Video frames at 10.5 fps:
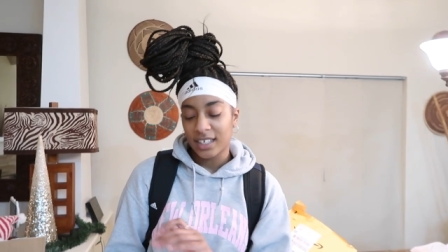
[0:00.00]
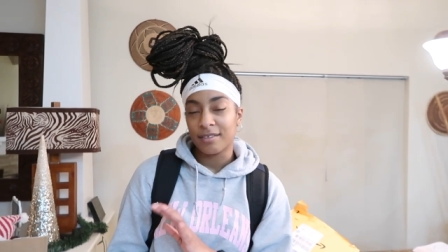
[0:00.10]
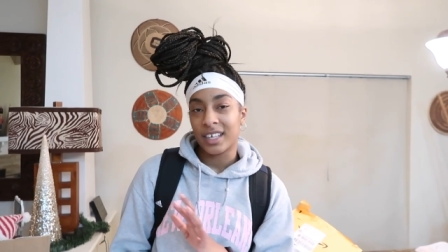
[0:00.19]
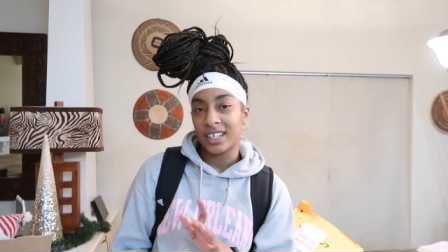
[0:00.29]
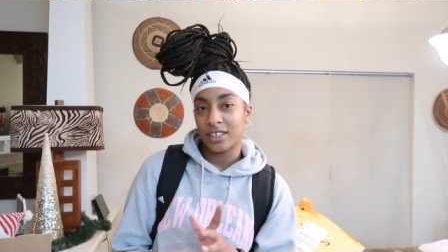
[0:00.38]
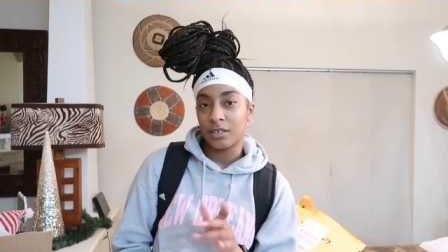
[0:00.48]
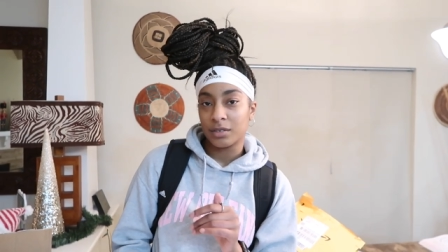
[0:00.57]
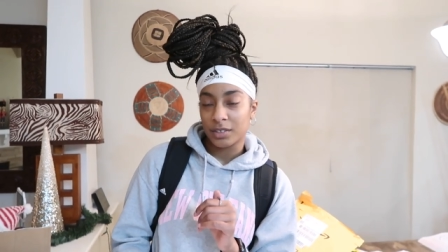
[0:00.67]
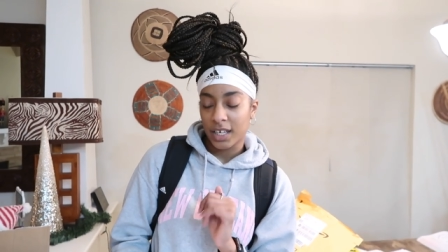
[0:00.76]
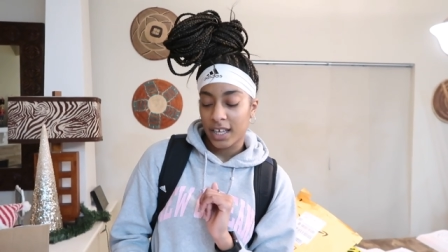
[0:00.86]
And if they
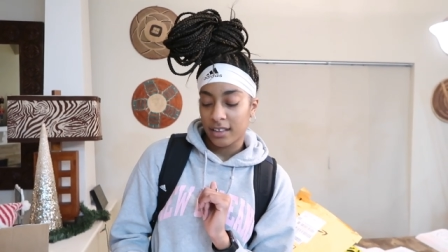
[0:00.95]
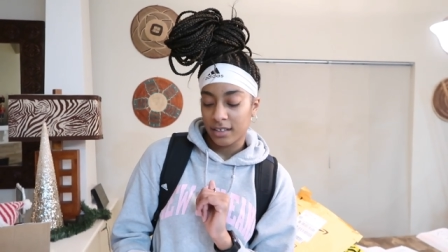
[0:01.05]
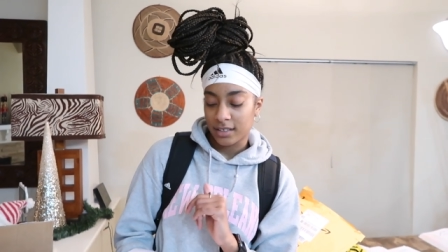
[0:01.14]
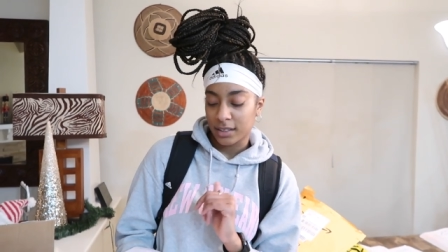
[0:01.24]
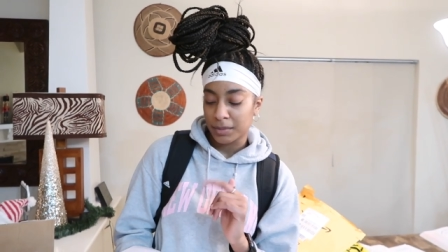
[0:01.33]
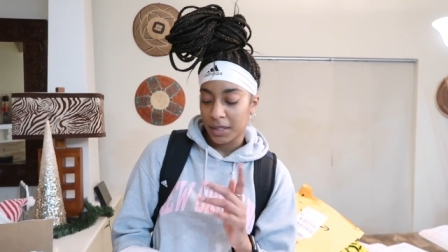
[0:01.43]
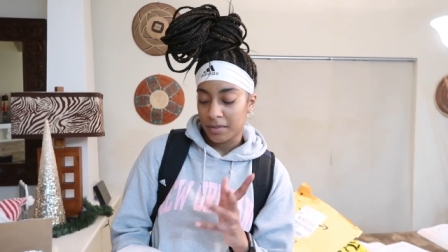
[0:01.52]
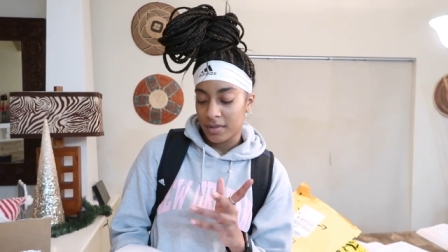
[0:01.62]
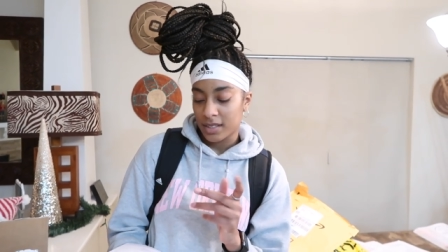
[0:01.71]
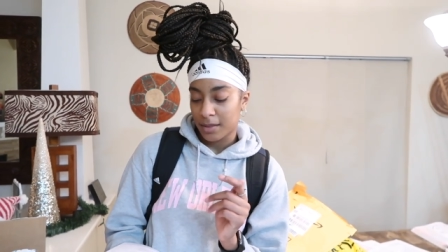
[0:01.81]
don't do that, then
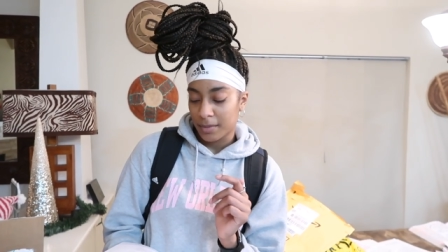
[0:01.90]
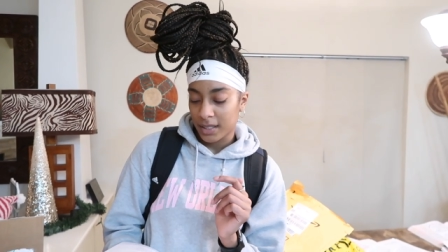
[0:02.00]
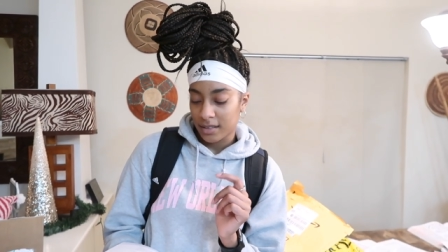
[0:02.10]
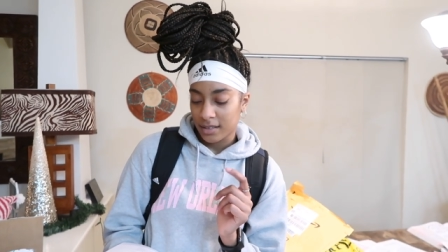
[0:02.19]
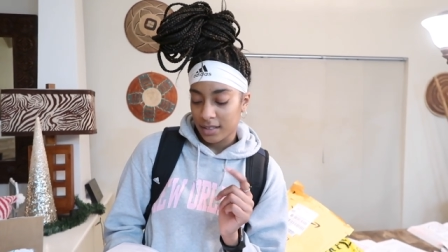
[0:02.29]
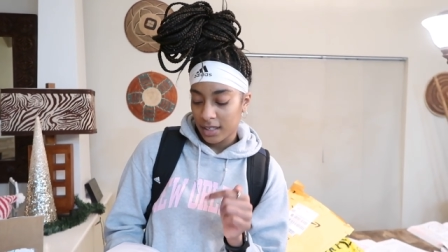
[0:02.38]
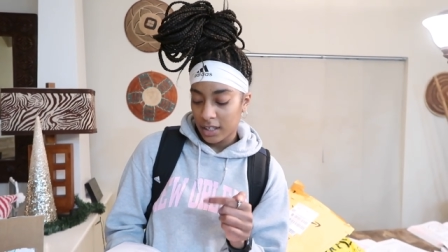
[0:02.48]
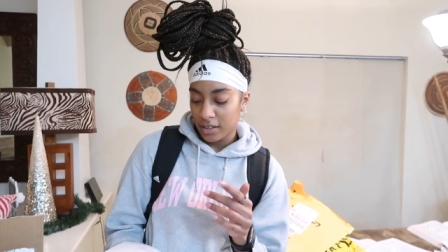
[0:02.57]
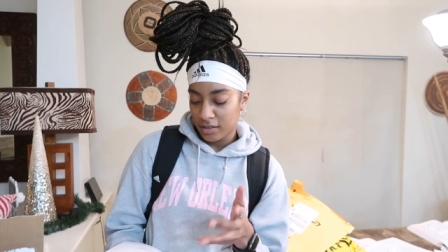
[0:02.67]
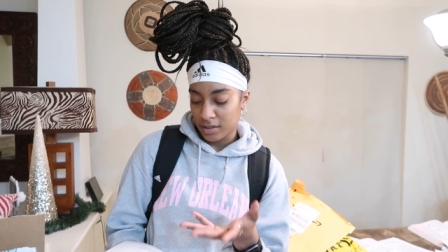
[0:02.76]
sometimes something
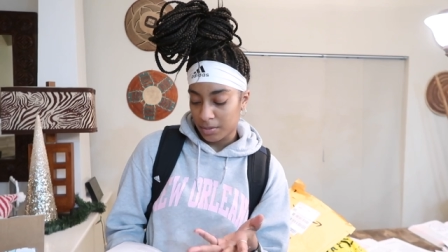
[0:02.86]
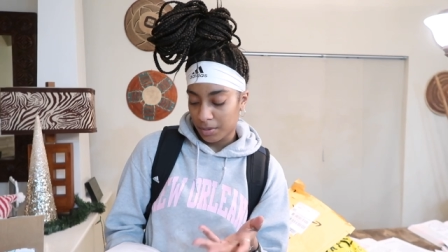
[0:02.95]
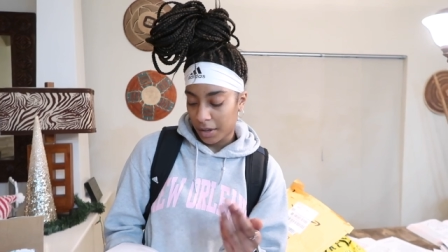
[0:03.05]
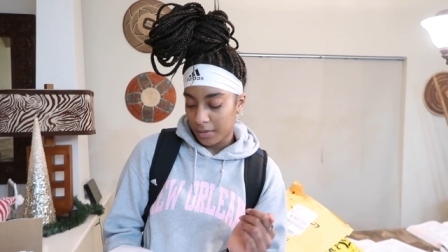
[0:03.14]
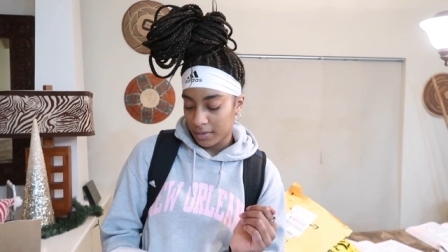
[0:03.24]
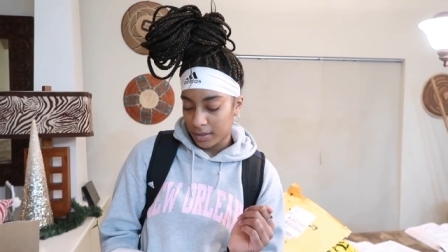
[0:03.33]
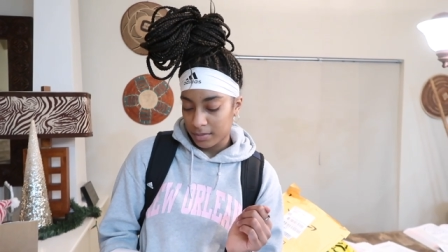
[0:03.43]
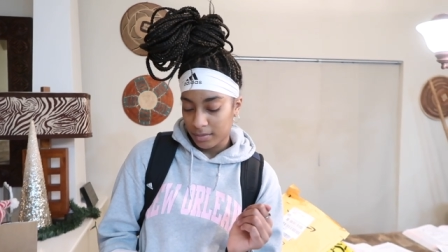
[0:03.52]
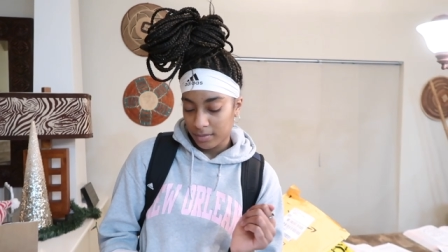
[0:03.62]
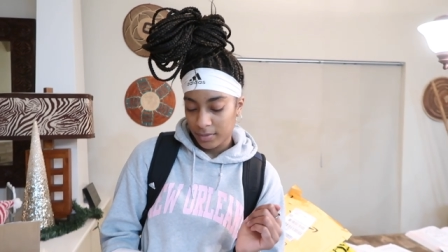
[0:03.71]
there's a
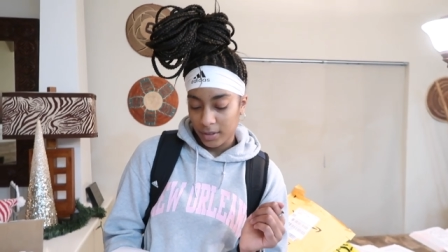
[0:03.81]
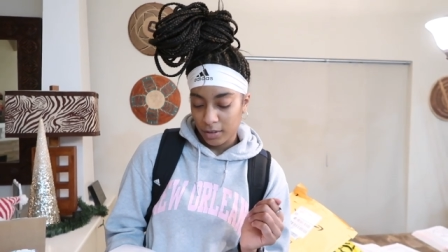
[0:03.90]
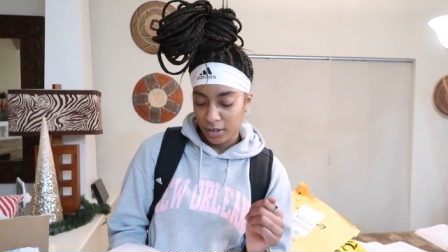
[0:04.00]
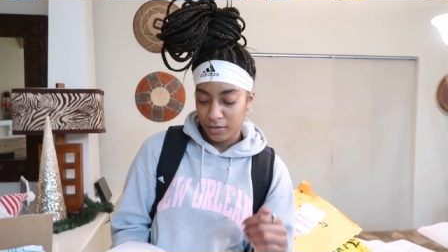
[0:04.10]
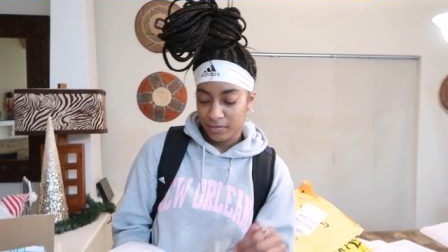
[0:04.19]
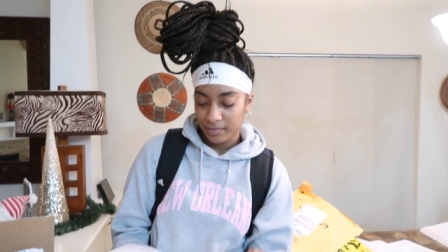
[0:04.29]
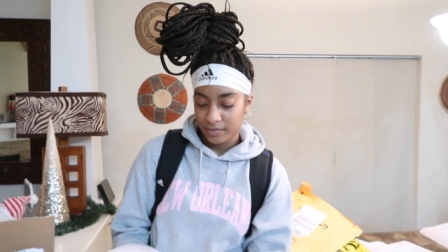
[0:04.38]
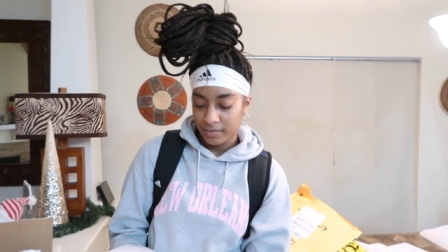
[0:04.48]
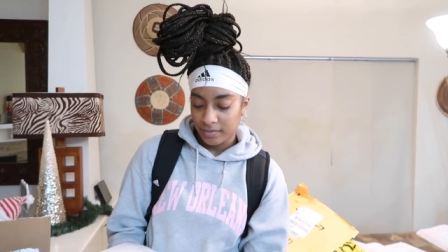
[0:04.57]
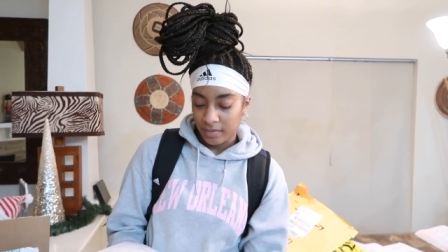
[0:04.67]
problem. Uh
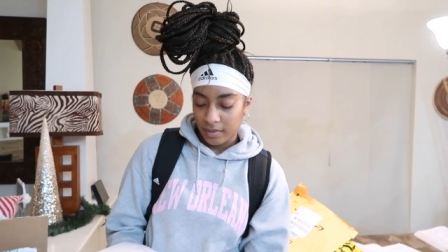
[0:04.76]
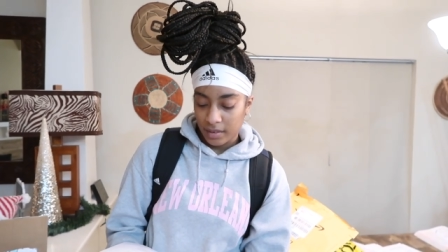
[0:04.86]
huh.